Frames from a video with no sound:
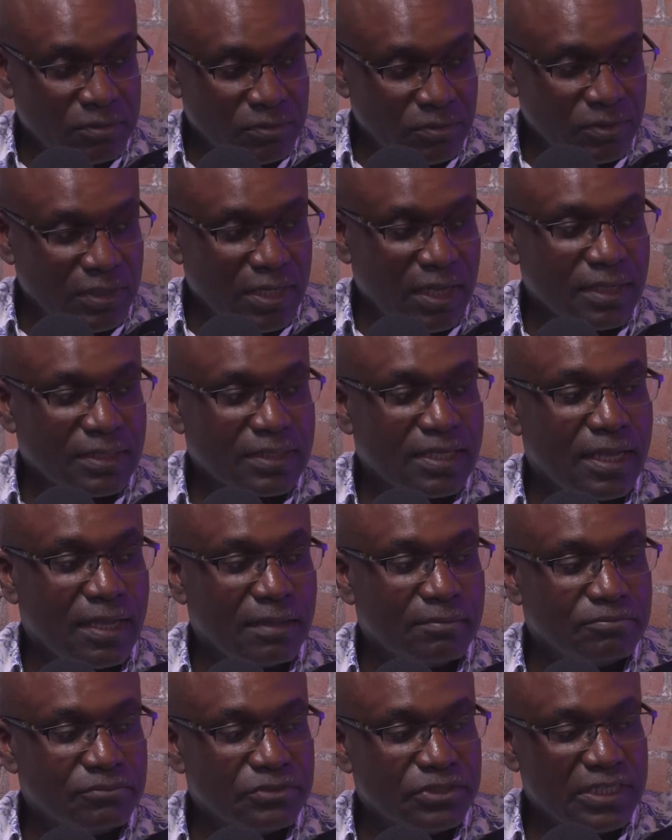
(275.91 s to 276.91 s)
Lugard
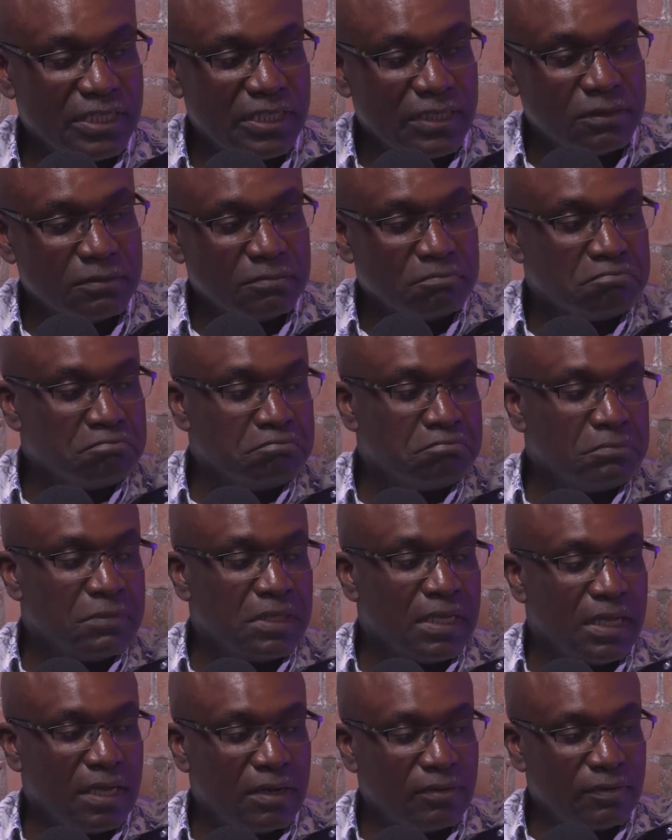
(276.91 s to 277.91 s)
comes in
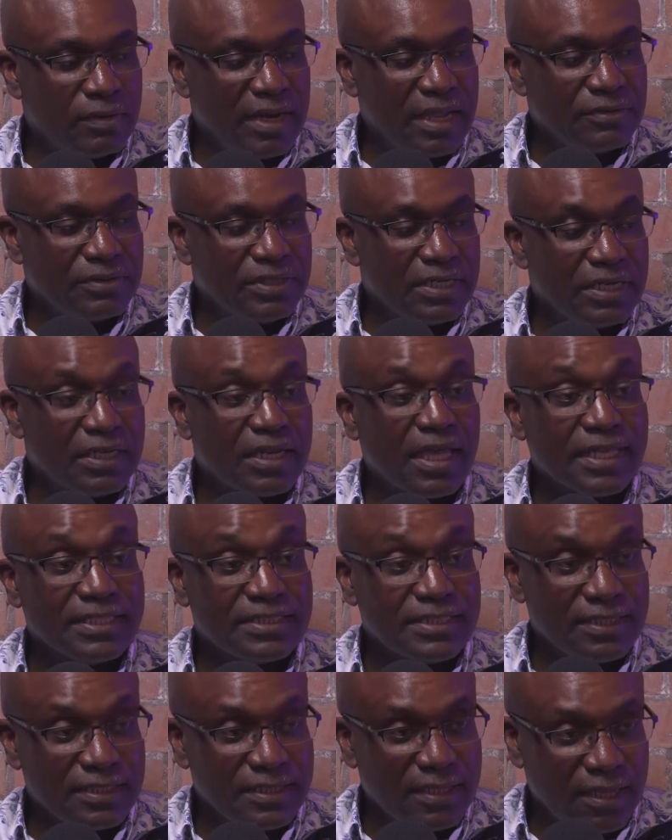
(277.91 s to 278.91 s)
around the
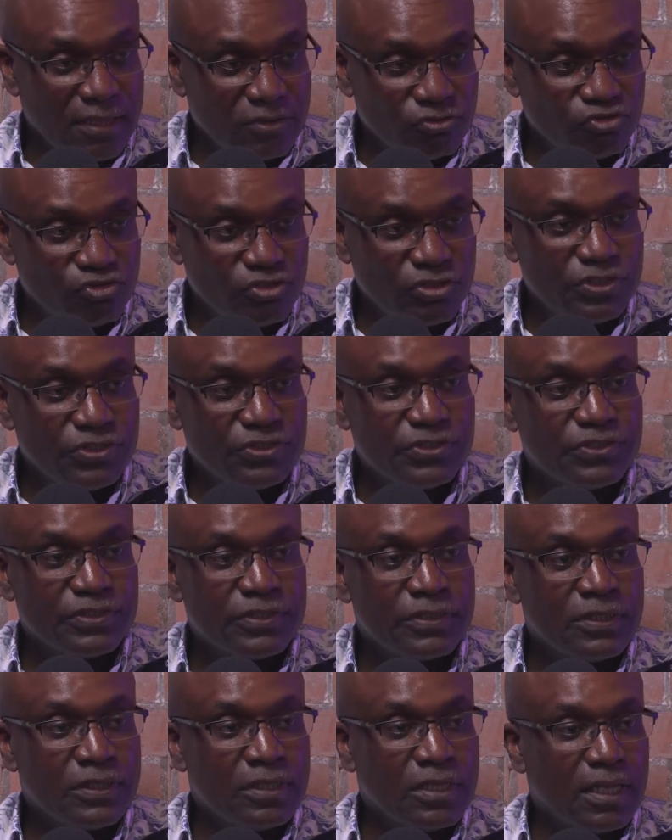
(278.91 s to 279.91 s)

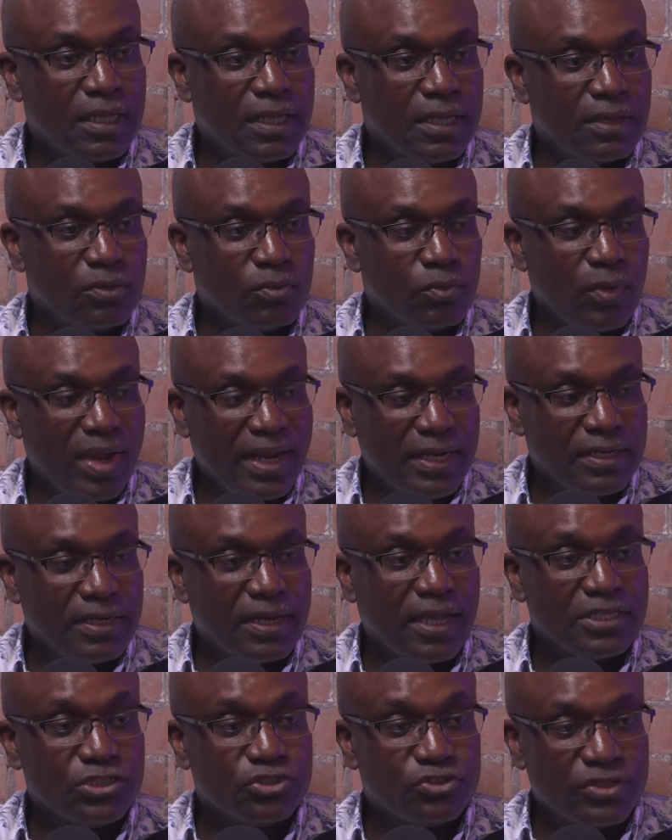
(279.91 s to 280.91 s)
1900s when
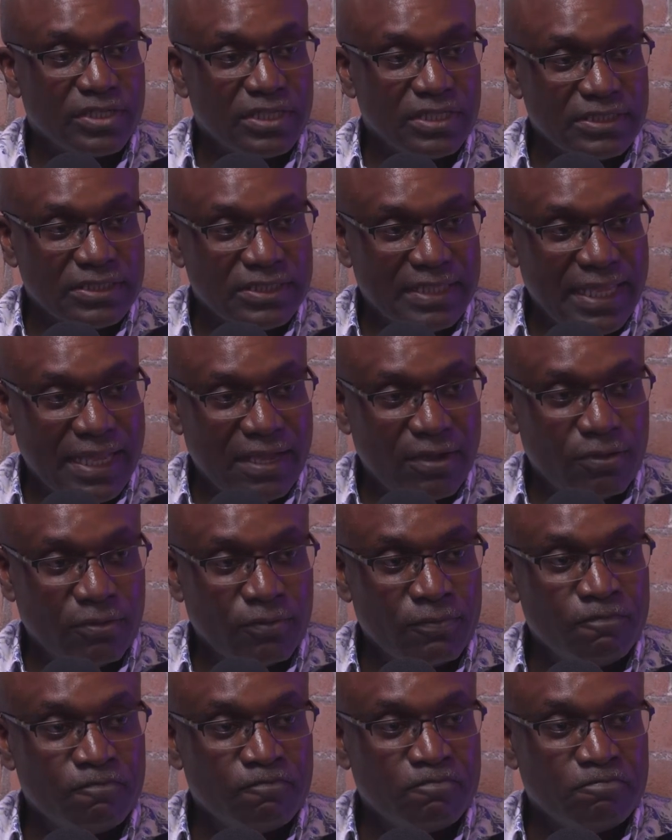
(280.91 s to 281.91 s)
Nigeria is now